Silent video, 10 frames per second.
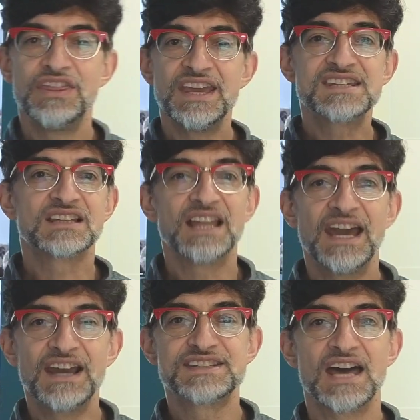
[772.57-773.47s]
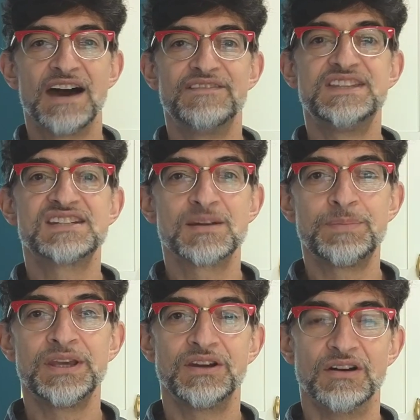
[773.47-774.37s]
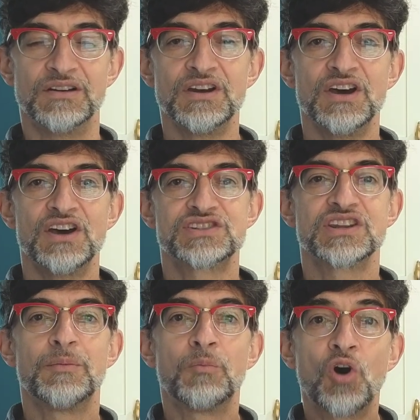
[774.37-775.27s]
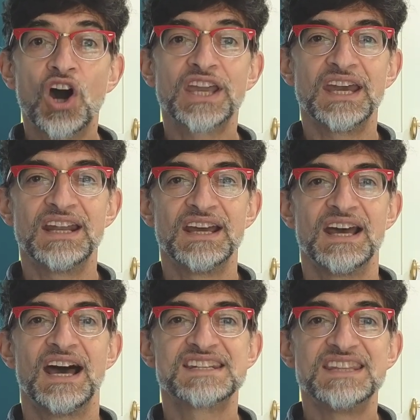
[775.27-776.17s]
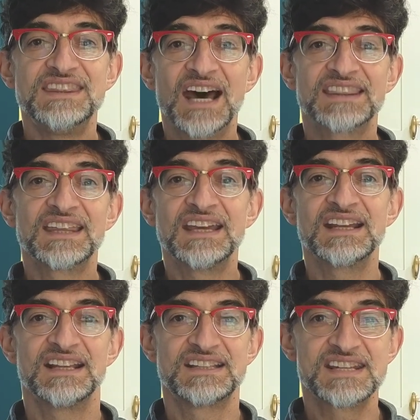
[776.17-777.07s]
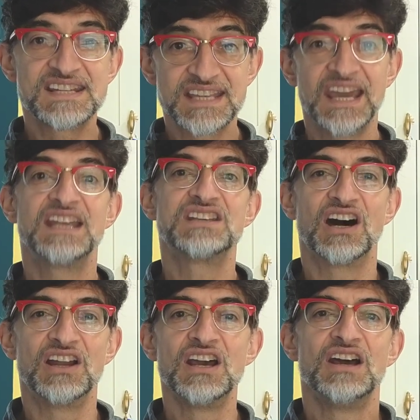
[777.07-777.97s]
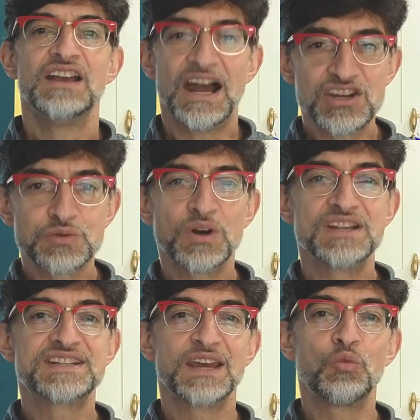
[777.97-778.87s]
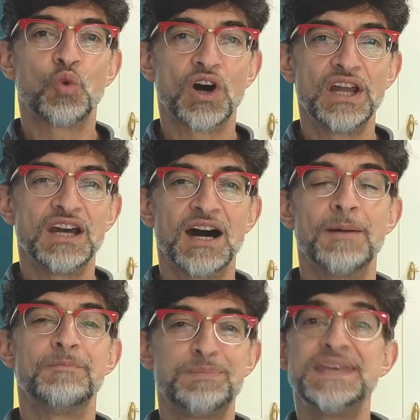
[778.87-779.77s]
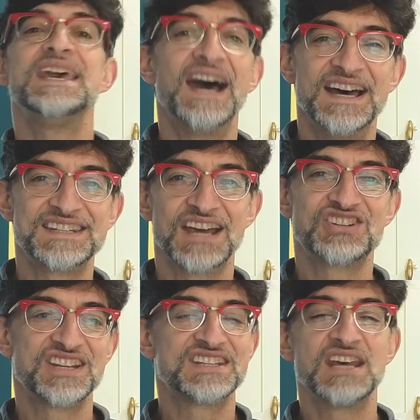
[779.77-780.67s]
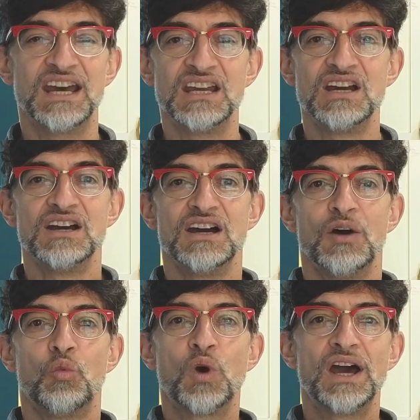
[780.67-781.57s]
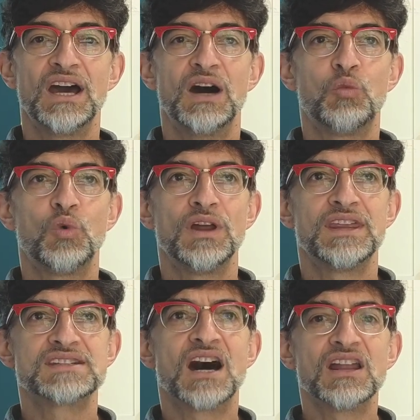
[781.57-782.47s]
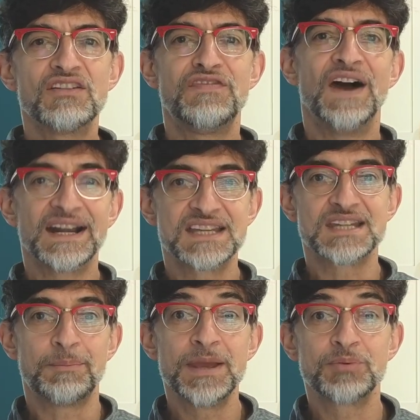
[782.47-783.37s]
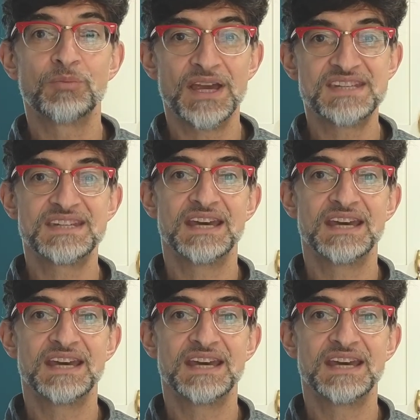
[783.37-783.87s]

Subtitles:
these legs have disappeared. So the market has nothing to stand on. I just want to say one PS, I should say. When there's other factors that people may